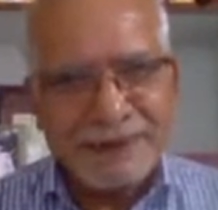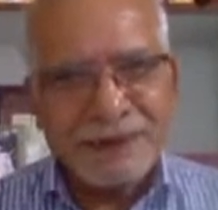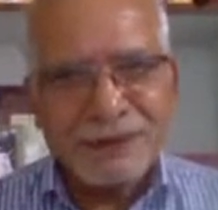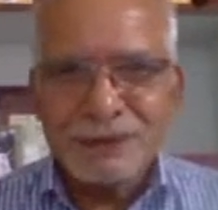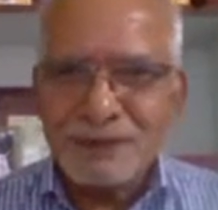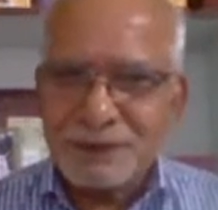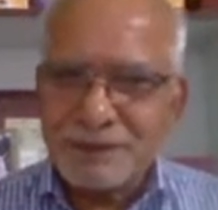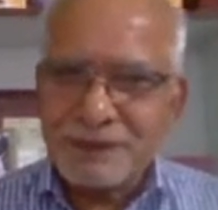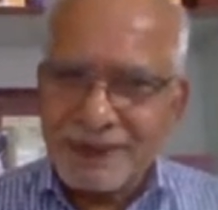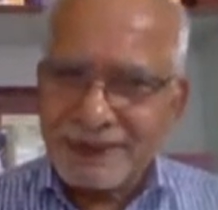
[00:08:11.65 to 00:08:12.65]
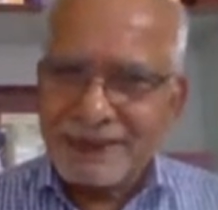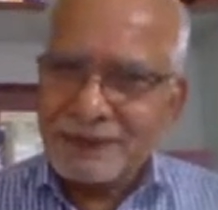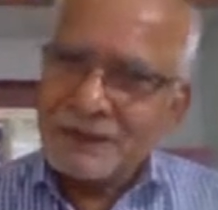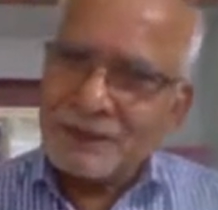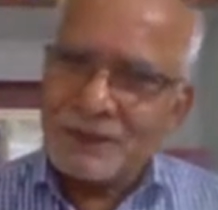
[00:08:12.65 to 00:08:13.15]
Now you must be
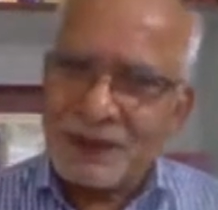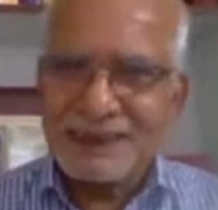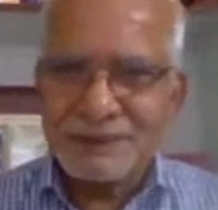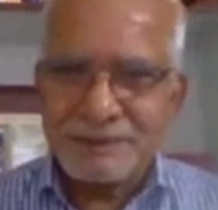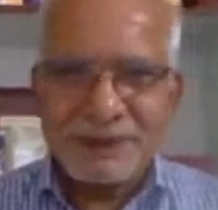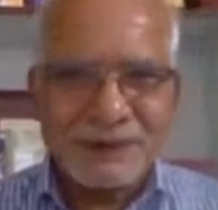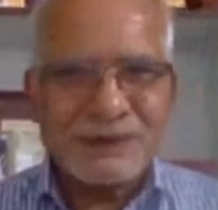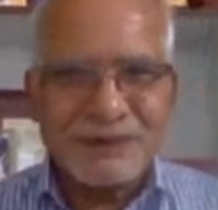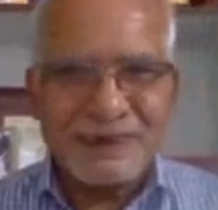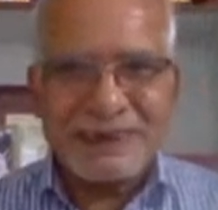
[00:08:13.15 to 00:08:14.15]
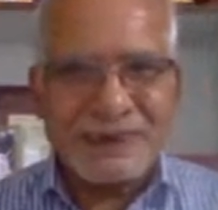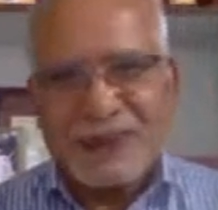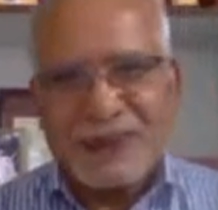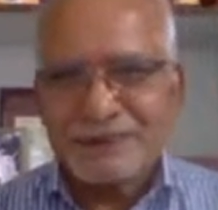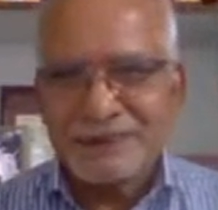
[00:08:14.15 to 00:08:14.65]
wondering what these fellows were
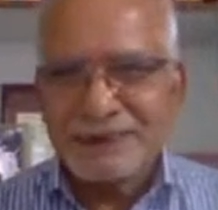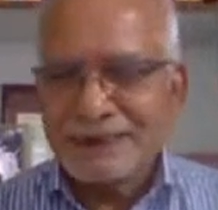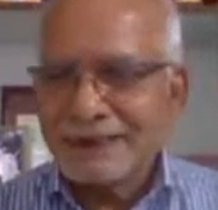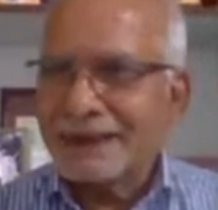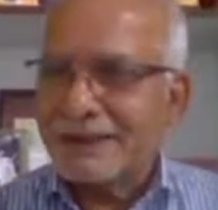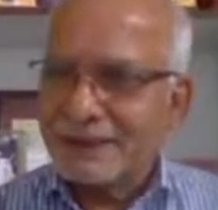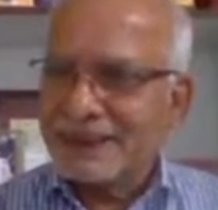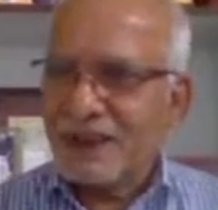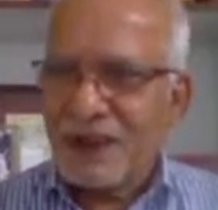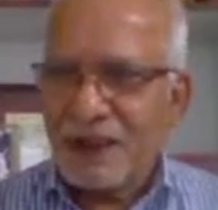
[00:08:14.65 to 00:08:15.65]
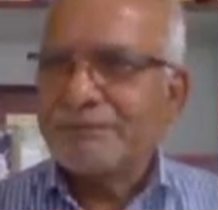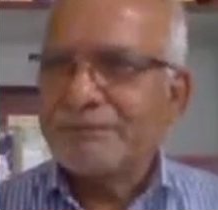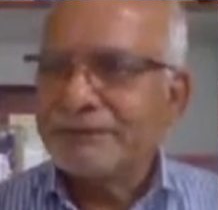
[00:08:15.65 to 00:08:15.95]
taught. Criminal law,